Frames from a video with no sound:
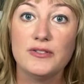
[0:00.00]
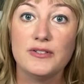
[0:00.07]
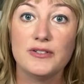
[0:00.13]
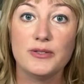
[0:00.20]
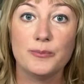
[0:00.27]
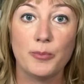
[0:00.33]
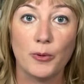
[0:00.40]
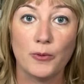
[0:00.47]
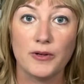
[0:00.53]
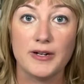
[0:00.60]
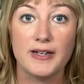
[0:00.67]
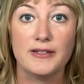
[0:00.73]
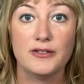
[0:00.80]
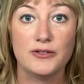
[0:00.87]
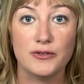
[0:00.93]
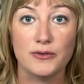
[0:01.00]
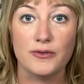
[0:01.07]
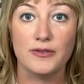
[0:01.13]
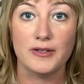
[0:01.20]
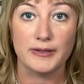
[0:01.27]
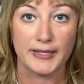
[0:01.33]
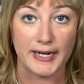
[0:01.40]
to support and soothe
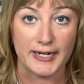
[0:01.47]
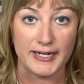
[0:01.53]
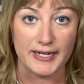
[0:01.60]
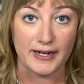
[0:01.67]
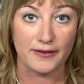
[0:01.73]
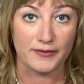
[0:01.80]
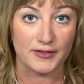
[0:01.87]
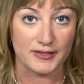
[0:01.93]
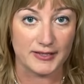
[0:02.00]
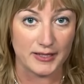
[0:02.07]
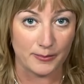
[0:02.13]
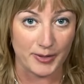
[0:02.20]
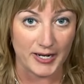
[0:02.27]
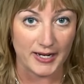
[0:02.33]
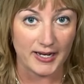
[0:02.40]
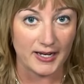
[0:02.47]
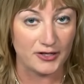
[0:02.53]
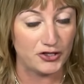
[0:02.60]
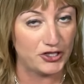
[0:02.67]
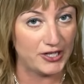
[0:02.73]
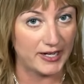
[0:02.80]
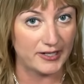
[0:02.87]
the lining of the stomach and
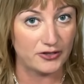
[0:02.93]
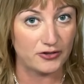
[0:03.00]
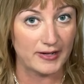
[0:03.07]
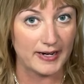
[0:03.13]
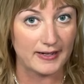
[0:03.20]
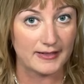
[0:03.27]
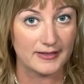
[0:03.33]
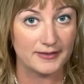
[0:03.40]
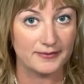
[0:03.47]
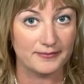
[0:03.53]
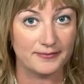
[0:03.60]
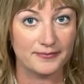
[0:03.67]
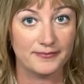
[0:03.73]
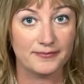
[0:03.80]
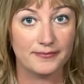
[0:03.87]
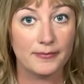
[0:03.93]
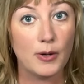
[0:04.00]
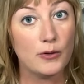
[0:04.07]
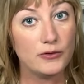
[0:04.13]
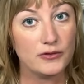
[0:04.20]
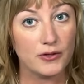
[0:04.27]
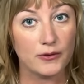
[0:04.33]
GI tract.
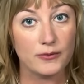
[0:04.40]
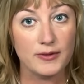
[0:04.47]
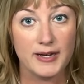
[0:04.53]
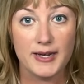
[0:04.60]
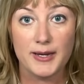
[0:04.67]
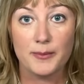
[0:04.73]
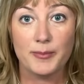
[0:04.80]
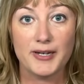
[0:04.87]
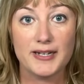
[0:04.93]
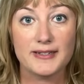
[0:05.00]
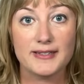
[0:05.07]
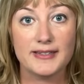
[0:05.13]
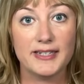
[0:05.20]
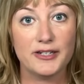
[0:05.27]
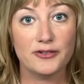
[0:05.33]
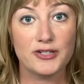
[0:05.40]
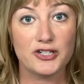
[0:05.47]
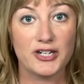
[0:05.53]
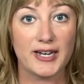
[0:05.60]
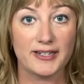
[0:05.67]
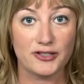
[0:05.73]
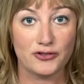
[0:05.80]
Also, because licorice
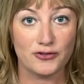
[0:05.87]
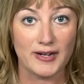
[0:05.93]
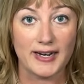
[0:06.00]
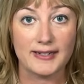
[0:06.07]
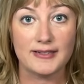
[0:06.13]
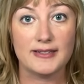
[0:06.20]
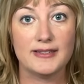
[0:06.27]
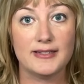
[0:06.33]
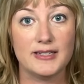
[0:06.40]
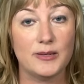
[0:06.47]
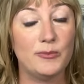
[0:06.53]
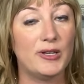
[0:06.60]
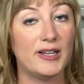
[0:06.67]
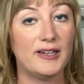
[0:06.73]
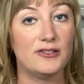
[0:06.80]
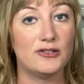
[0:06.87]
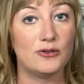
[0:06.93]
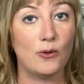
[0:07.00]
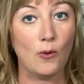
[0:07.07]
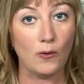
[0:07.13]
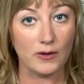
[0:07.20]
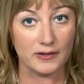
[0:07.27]
extract stimulates
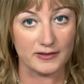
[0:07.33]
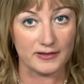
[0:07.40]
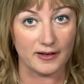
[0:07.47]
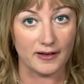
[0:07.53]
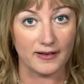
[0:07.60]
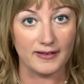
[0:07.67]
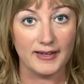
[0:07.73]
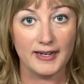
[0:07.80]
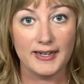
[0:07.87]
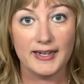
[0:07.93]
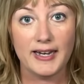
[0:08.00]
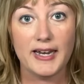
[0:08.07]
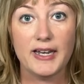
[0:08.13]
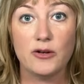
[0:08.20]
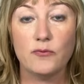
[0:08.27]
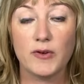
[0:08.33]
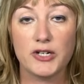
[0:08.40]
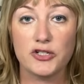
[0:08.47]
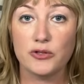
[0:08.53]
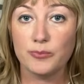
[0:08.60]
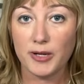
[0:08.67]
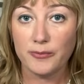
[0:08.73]
cortisol, it can raise
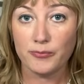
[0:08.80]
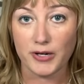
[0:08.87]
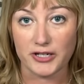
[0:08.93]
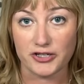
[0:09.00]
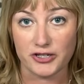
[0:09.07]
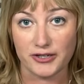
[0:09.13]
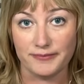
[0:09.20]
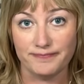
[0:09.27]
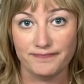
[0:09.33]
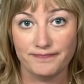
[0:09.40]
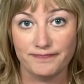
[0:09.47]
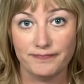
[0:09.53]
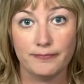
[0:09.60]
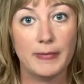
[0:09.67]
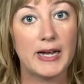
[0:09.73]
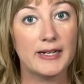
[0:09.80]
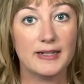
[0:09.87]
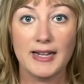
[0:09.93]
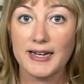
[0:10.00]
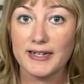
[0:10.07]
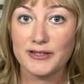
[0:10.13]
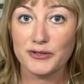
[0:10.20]
your blood pressure. My
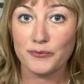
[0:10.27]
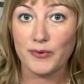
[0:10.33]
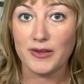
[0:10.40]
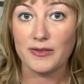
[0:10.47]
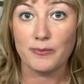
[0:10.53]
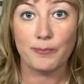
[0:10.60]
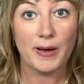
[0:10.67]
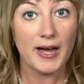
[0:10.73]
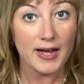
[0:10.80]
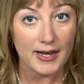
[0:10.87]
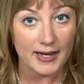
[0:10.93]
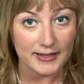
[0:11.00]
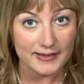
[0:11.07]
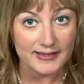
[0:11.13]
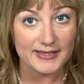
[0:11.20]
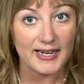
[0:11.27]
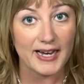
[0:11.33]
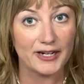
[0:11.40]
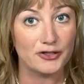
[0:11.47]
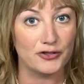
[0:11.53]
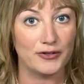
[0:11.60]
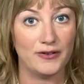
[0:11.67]
clients with POTS
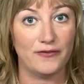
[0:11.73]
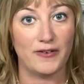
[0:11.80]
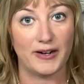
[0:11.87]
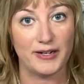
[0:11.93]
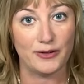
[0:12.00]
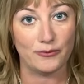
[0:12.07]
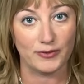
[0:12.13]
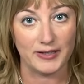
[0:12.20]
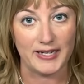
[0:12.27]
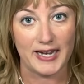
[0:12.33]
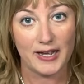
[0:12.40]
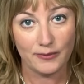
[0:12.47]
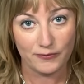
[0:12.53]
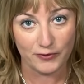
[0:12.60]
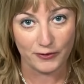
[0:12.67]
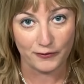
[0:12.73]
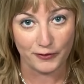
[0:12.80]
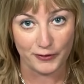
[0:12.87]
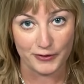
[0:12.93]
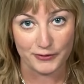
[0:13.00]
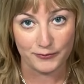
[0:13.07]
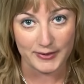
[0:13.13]
actually find it really helpful for
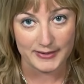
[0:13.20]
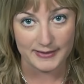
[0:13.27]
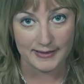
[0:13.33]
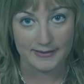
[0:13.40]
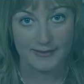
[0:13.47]
this reason.